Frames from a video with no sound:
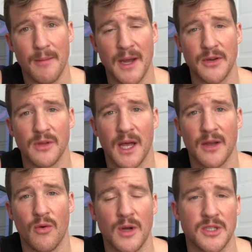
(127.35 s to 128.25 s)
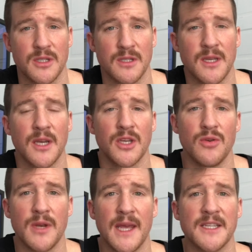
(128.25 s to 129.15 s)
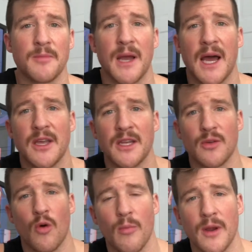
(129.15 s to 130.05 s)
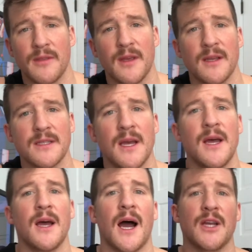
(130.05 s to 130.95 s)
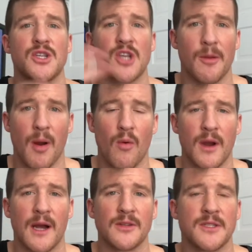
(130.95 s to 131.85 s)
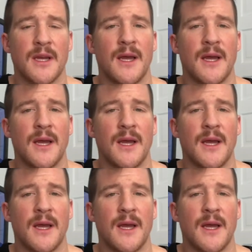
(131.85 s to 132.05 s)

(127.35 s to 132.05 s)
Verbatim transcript: I do a lot of questions, Q&As about how you can incorporate things. I share my workouts.